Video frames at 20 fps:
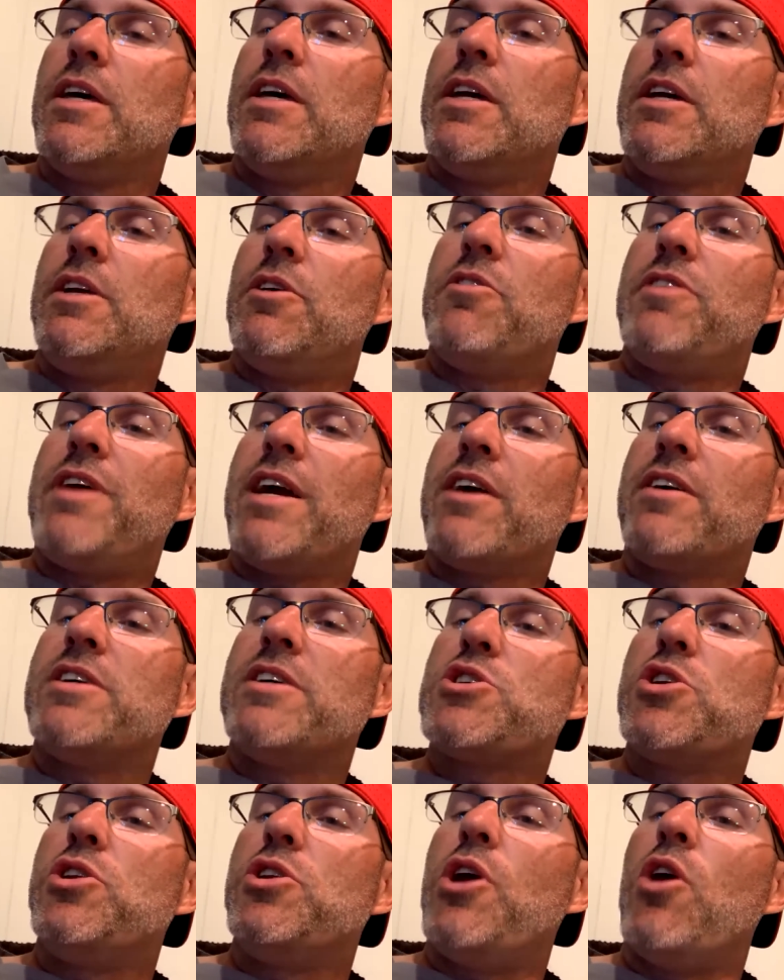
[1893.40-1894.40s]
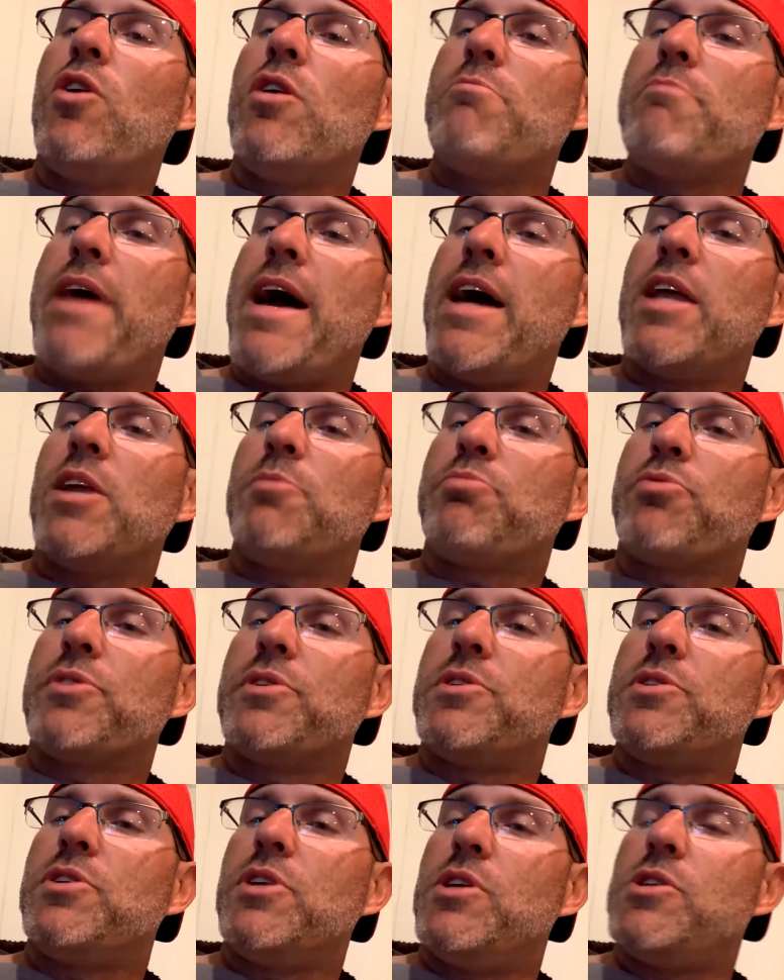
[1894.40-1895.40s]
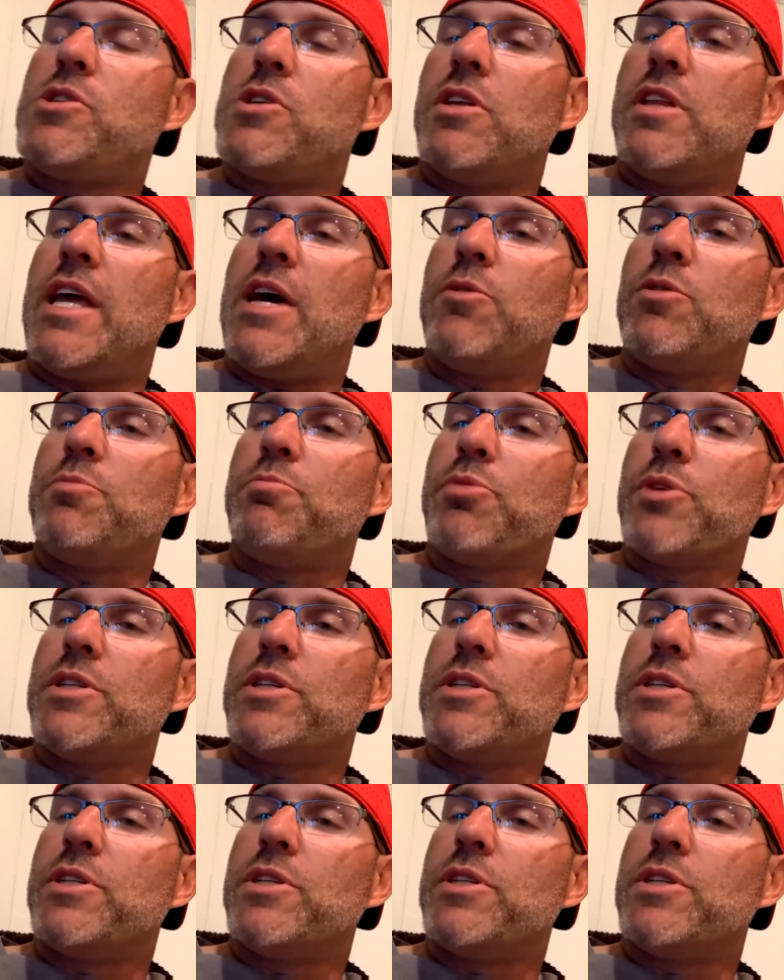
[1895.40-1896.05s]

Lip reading: there is no amount of precision that would